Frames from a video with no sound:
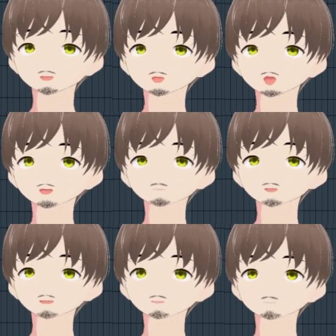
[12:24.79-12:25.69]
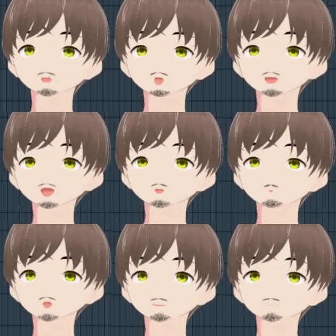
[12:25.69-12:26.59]
much it. That's all I do,
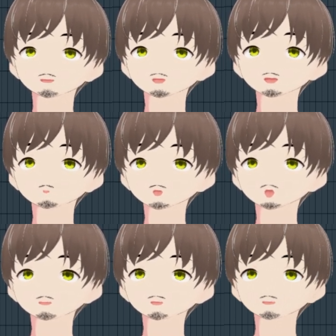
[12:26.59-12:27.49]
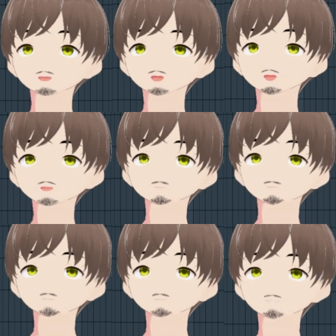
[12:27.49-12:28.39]
mastering 2.4 dB.
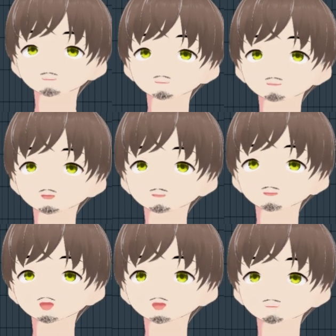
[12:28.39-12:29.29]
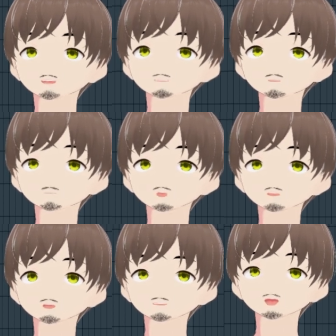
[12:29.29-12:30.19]
And just leave it like that. So it goes
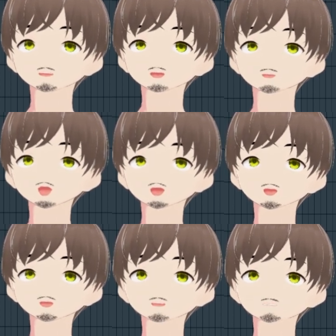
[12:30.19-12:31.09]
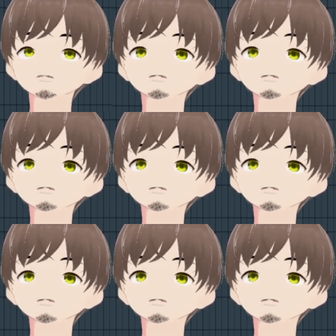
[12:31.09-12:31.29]
from sounding like this.